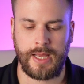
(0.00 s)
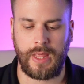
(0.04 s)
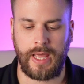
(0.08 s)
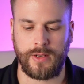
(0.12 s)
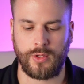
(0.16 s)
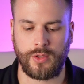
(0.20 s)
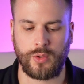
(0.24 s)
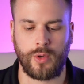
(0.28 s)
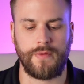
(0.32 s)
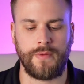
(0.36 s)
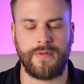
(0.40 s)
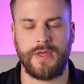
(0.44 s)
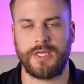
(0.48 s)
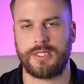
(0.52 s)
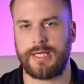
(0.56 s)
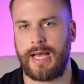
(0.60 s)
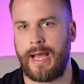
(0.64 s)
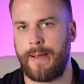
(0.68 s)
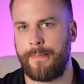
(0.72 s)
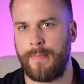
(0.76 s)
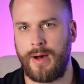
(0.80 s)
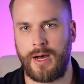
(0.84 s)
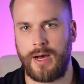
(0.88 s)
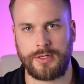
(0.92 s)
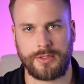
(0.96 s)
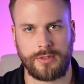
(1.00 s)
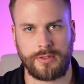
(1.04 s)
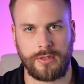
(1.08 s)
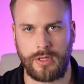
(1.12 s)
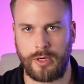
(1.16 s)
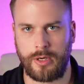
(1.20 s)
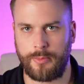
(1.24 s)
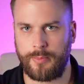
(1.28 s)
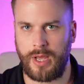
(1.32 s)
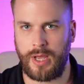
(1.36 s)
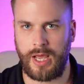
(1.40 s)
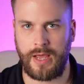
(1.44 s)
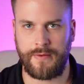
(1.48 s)
And during this, I monitor their
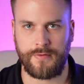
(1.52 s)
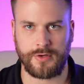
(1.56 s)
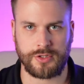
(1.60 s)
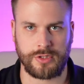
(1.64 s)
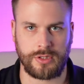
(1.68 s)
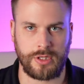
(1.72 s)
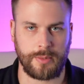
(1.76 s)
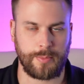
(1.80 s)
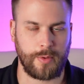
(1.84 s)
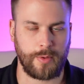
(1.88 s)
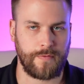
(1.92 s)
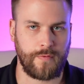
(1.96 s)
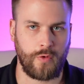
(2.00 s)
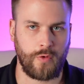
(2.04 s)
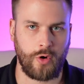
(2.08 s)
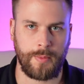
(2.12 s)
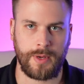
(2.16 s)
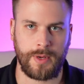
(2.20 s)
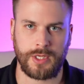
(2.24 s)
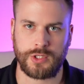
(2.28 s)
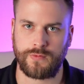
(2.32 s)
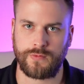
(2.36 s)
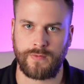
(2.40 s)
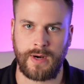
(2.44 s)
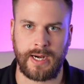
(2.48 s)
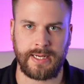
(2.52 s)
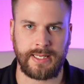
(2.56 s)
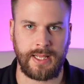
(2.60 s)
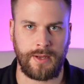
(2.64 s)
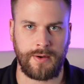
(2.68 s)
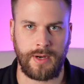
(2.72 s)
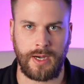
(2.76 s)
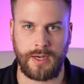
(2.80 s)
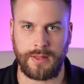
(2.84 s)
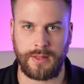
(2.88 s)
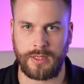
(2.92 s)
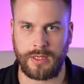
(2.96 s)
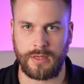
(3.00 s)
behaviors and their performance, write down
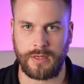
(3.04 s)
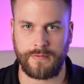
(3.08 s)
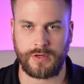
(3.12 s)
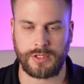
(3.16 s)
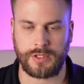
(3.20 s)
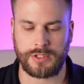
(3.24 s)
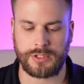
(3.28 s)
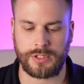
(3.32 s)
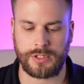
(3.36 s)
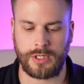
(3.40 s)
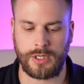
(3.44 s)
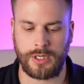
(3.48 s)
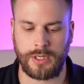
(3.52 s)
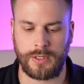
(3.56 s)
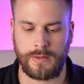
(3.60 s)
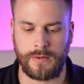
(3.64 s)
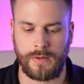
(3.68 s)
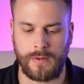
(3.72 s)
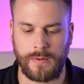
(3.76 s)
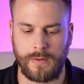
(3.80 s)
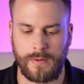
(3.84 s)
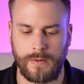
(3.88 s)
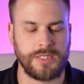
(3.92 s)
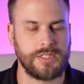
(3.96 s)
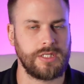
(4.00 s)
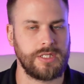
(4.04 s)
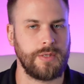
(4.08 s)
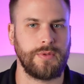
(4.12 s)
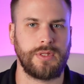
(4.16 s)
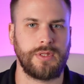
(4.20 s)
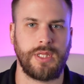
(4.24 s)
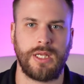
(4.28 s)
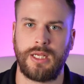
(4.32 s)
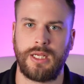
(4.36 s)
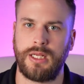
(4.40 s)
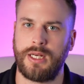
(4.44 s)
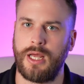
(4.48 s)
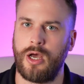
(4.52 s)
anything of concern, see what
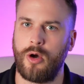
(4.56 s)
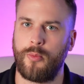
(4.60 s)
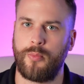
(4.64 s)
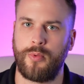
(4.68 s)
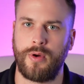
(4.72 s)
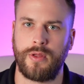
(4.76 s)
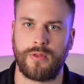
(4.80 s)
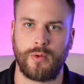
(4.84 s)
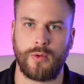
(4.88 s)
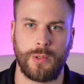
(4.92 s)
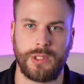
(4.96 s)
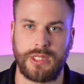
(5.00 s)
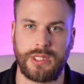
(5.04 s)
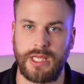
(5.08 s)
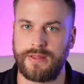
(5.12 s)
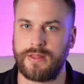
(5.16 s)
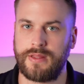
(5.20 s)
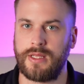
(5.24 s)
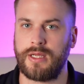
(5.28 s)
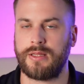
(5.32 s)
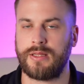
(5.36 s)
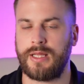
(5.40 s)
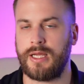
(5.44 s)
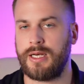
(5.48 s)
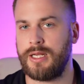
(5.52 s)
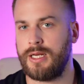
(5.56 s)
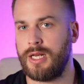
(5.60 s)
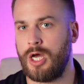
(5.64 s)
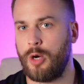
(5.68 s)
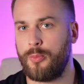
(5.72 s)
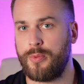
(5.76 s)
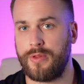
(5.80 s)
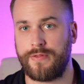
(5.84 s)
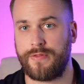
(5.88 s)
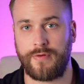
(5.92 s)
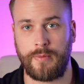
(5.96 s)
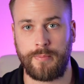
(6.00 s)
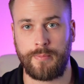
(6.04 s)
they need help with or what they think they need help
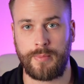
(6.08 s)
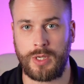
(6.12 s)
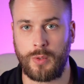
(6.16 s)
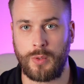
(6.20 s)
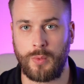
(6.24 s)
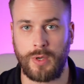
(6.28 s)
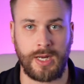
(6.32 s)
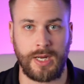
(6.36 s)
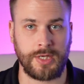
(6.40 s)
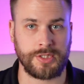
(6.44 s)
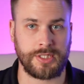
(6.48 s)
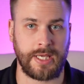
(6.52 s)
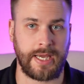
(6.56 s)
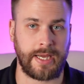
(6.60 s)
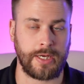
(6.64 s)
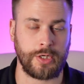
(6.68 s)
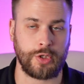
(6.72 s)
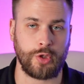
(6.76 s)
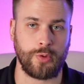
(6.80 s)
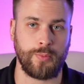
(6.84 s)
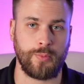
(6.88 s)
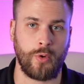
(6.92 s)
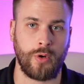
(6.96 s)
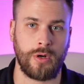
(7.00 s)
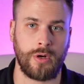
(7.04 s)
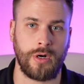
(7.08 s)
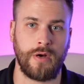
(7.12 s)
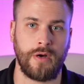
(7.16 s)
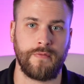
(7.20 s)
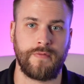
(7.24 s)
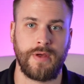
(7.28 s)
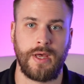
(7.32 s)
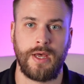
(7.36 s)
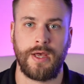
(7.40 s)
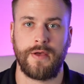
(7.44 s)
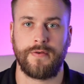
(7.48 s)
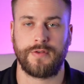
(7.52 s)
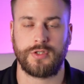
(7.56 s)
with from me, what else I could do more of
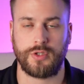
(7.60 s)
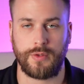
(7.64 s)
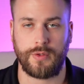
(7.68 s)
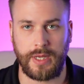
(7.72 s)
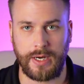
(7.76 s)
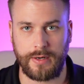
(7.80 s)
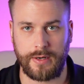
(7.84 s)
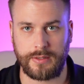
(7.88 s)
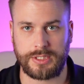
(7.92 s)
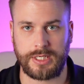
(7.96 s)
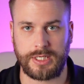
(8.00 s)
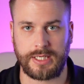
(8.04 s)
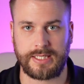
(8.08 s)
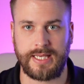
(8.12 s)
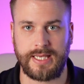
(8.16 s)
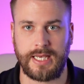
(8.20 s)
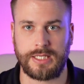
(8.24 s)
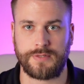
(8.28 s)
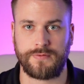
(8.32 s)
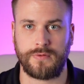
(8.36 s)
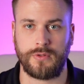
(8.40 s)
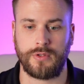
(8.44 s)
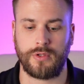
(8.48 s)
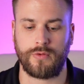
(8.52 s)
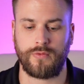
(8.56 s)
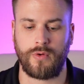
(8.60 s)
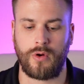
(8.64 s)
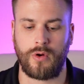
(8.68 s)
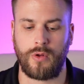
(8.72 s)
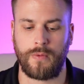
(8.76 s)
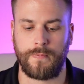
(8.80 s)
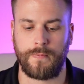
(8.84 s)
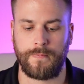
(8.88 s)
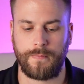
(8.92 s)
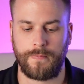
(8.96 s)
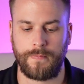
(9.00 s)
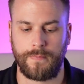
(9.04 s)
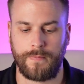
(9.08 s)
so they're successful in the role.
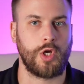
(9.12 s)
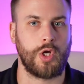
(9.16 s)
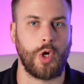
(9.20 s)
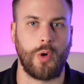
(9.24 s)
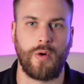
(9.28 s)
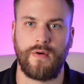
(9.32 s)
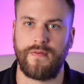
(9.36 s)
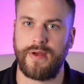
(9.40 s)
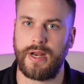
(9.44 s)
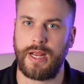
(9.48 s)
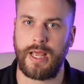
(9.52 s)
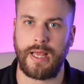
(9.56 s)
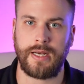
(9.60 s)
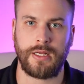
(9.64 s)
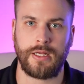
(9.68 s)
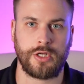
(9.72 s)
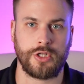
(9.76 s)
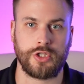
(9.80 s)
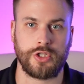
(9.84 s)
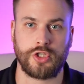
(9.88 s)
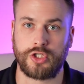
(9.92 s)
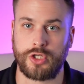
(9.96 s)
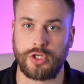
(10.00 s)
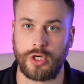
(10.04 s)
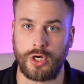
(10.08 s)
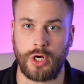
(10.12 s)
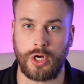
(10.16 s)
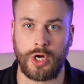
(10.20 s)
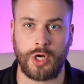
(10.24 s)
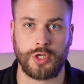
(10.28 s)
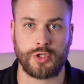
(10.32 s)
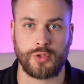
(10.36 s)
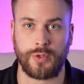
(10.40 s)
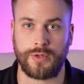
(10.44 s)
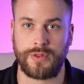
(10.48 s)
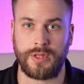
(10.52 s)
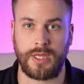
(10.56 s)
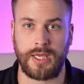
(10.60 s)
Go over any
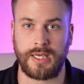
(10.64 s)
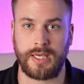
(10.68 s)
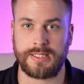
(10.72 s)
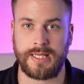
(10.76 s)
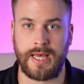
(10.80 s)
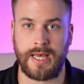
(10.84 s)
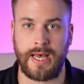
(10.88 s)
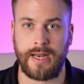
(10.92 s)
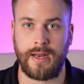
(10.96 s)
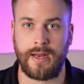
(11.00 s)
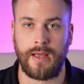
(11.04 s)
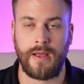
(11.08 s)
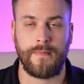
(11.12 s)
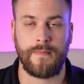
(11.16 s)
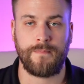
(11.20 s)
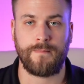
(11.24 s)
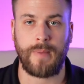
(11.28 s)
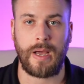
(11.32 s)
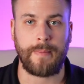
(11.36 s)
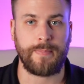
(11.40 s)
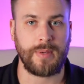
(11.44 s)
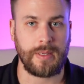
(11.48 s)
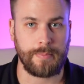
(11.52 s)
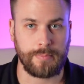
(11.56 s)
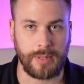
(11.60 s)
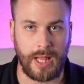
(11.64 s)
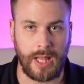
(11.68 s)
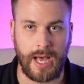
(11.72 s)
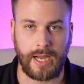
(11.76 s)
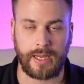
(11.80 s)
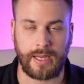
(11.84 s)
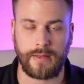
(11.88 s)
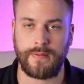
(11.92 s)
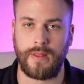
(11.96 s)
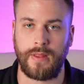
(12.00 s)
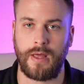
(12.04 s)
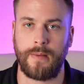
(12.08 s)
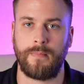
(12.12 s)
concerns or things that might be
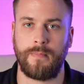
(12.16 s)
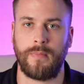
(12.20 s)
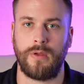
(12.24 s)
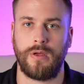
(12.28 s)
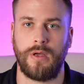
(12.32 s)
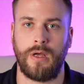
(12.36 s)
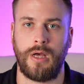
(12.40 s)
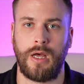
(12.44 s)
blocking them,